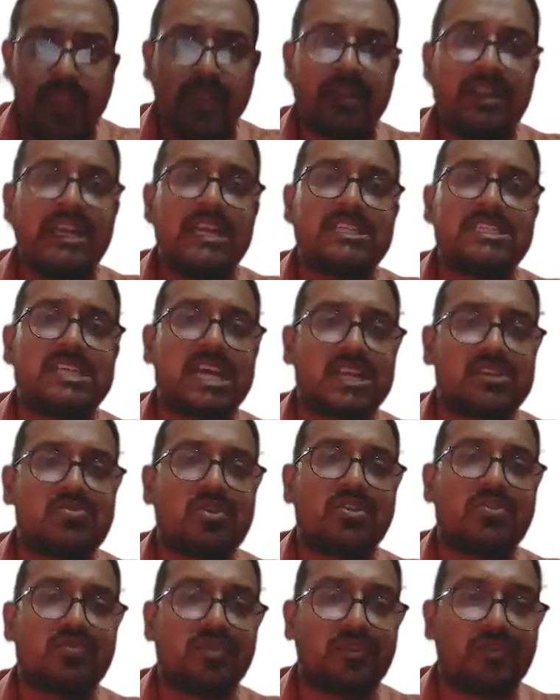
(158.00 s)
Rate charge
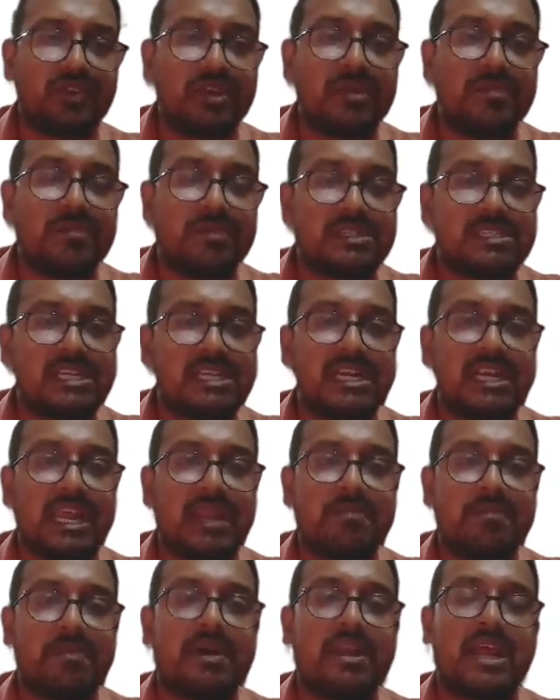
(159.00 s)
was 15%,
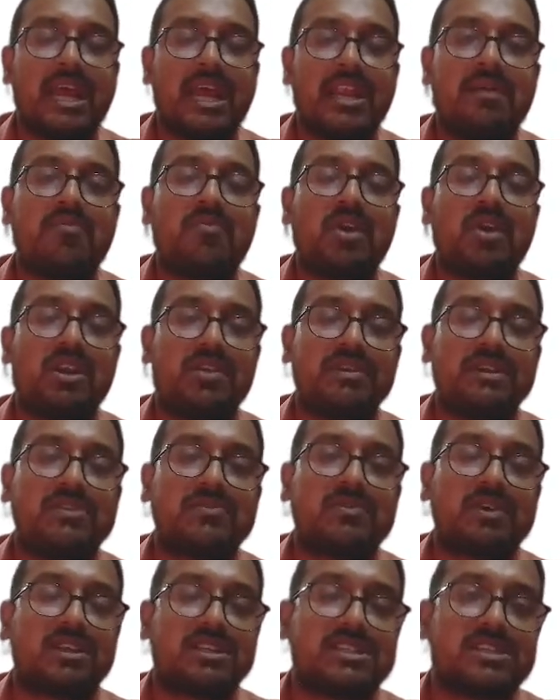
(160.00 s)
and per annum
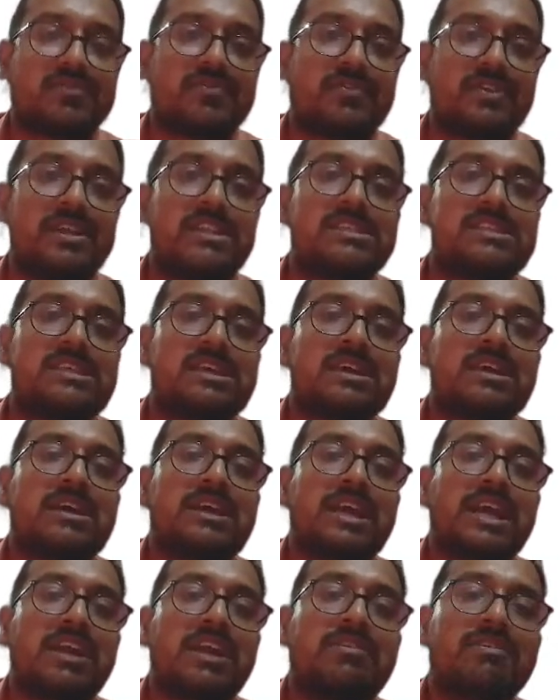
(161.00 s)
whatever was difference,
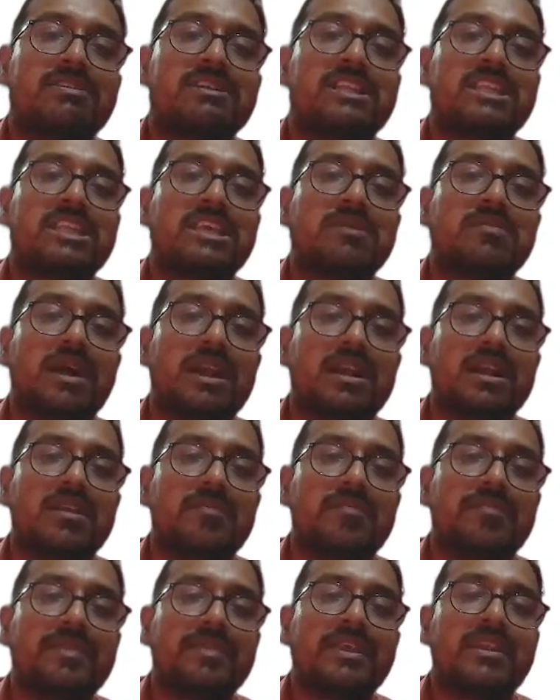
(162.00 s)
it was nothing
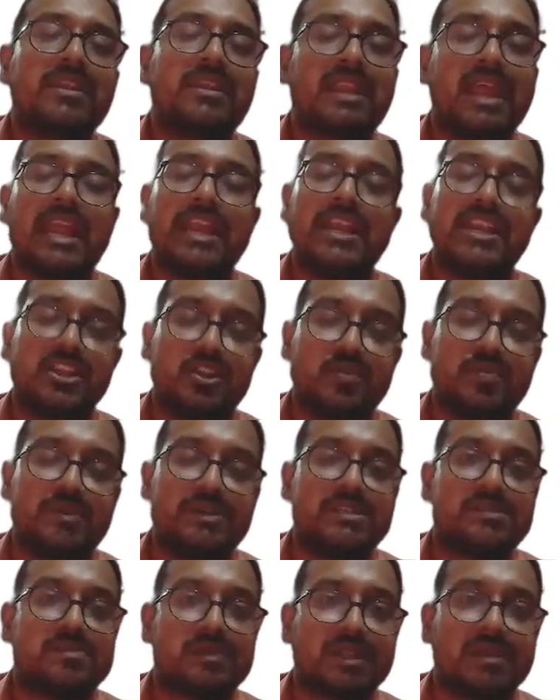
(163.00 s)
but 90
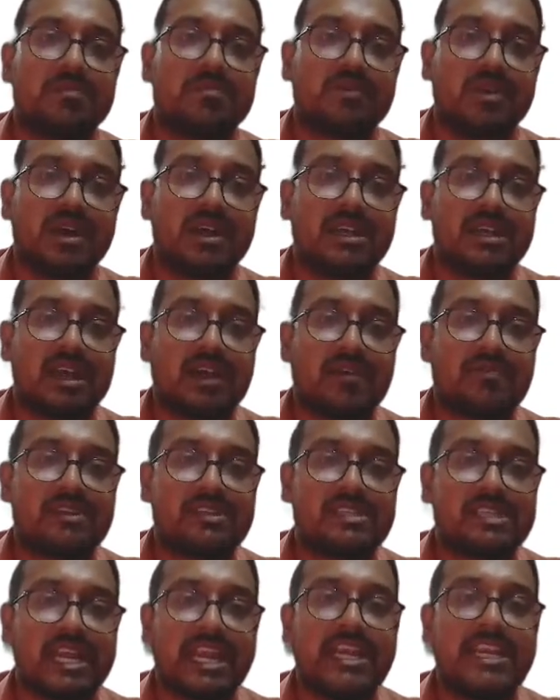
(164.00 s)
rupees.
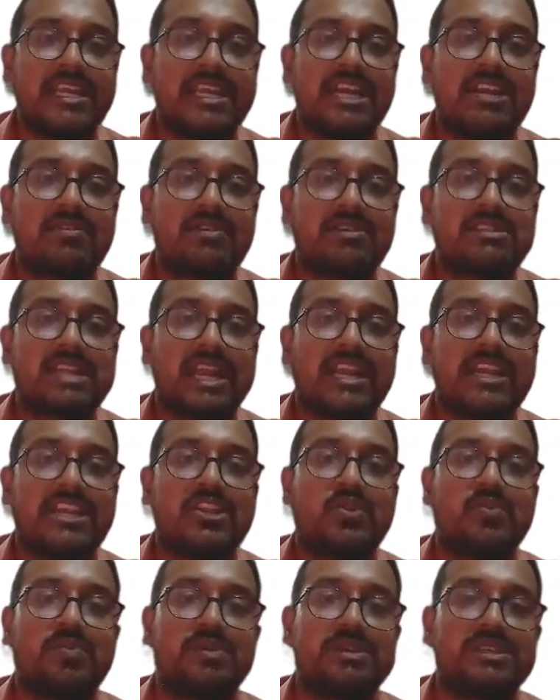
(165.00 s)
After second year it was
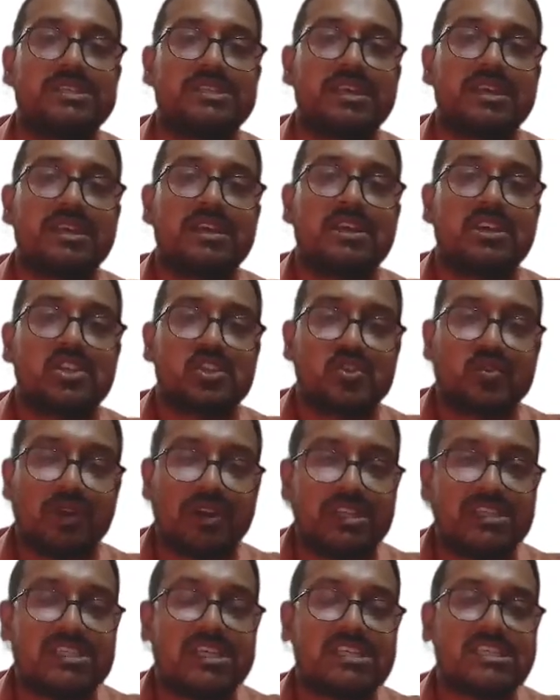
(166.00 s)
90 rupees. So
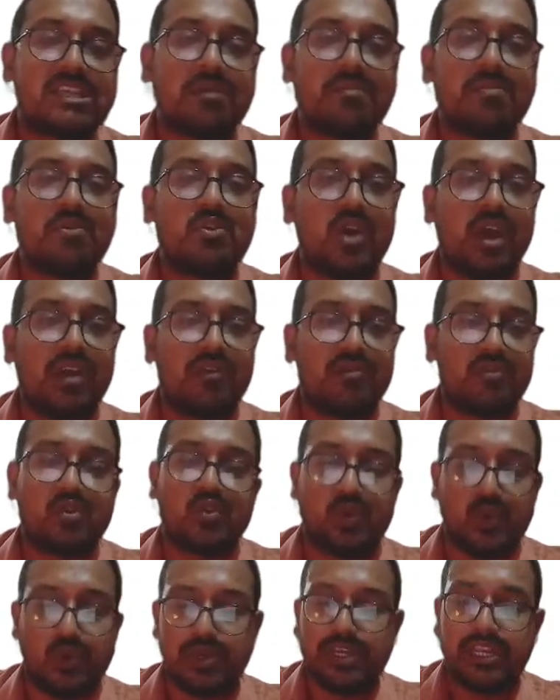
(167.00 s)
what is the sum you have
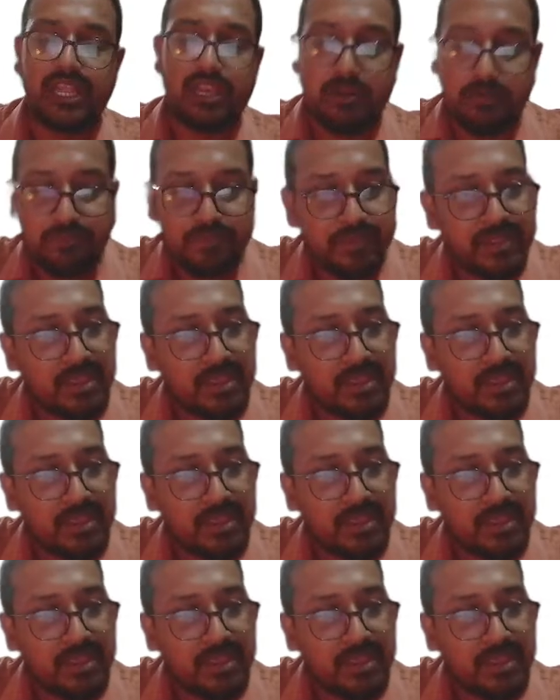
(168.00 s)
to tell?